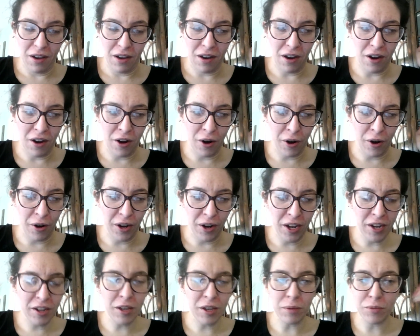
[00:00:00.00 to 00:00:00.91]
our
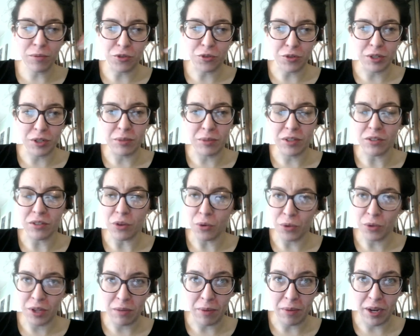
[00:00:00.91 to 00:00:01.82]
income stream is
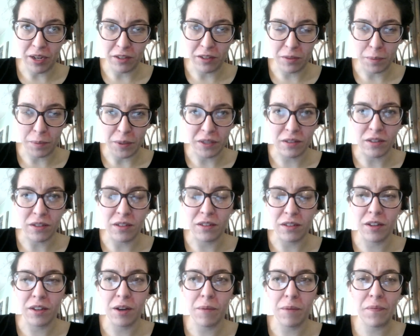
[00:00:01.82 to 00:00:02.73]
only my husband's
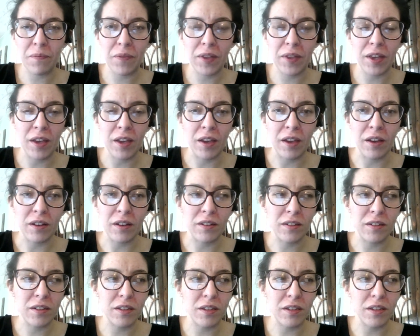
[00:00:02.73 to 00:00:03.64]
income,
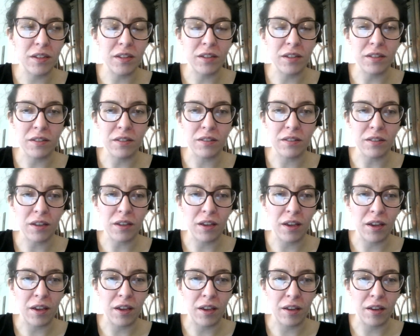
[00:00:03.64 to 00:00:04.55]
and he is
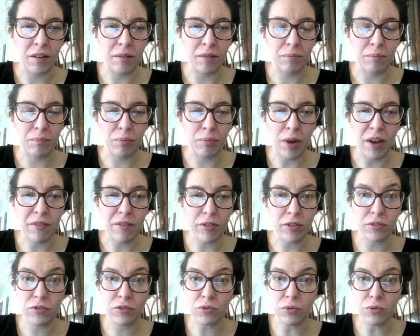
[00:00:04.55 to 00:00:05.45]
a
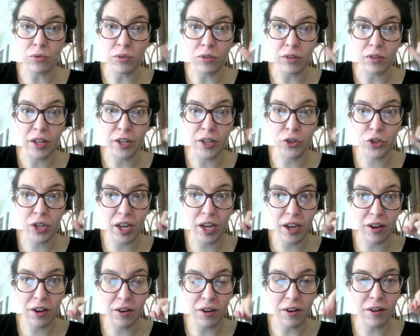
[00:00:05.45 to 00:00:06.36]
private school
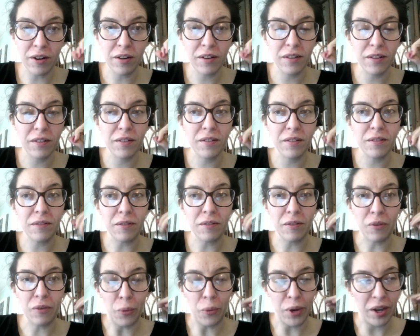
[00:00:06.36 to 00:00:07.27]
educator.
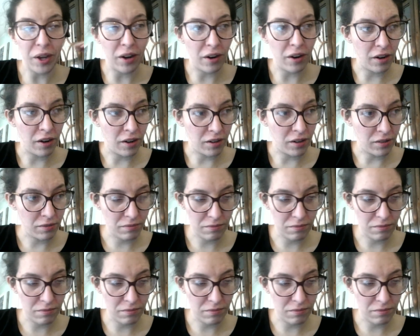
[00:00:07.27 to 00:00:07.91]
We are